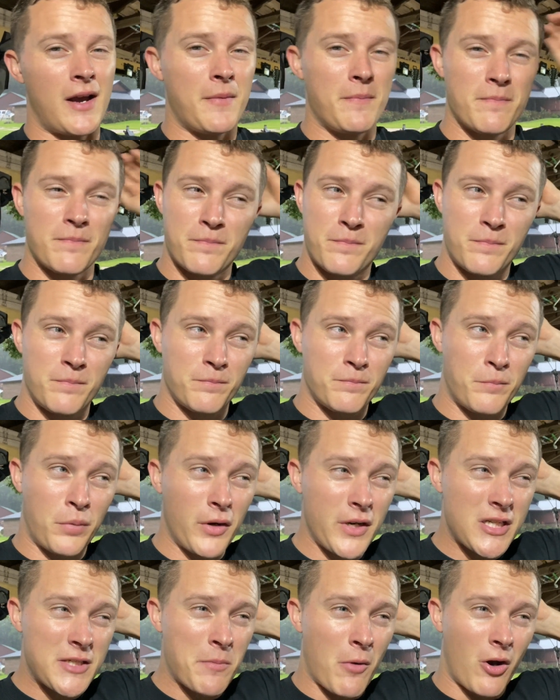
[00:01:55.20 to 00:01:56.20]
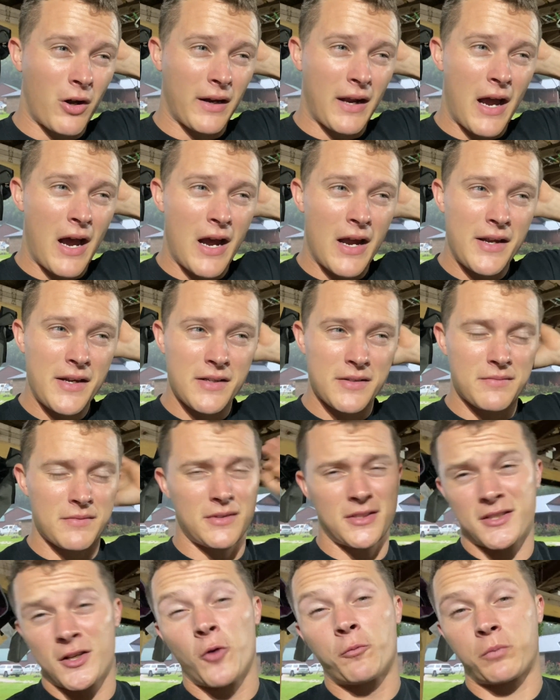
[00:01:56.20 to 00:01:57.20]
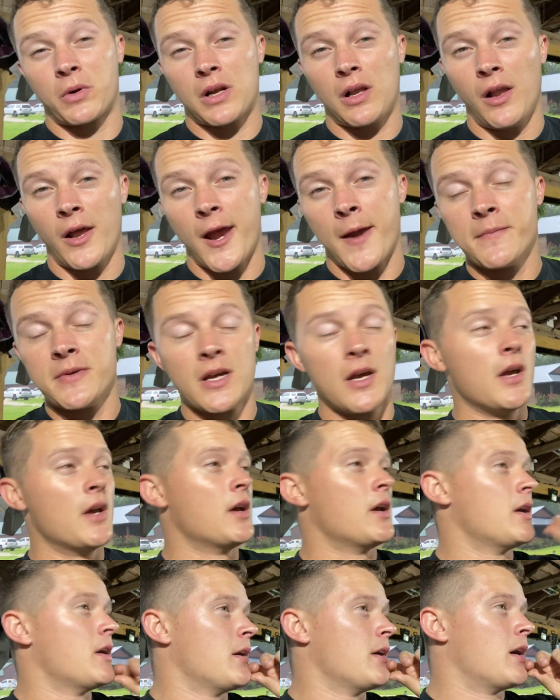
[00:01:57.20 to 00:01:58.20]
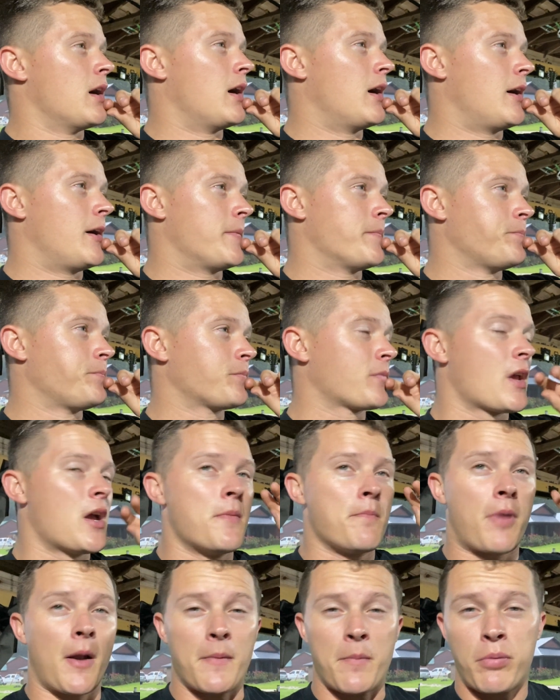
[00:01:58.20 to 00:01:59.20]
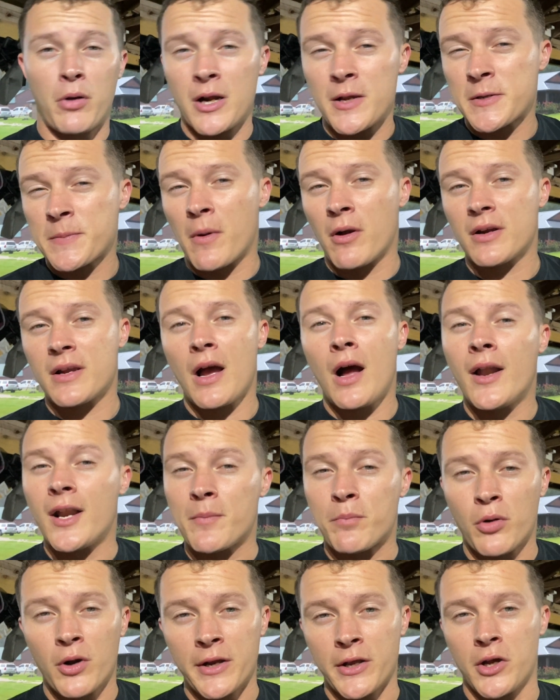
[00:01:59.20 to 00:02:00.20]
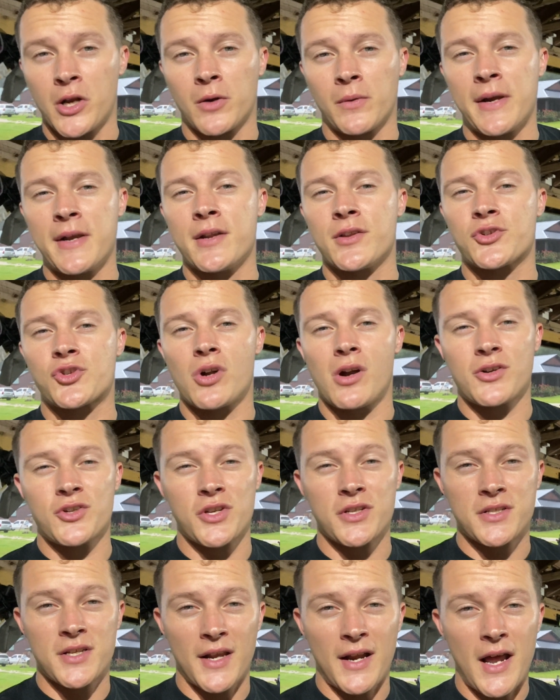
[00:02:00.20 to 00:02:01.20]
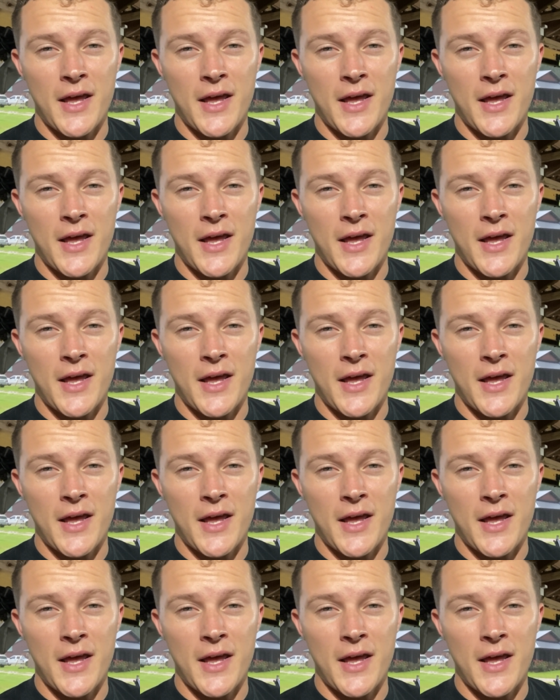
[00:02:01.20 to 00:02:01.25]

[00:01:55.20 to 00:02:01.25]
a pretty smart guy, self-proclaimed, but I'm a pretty smart guy and I'm pretty good at reading instructions, and I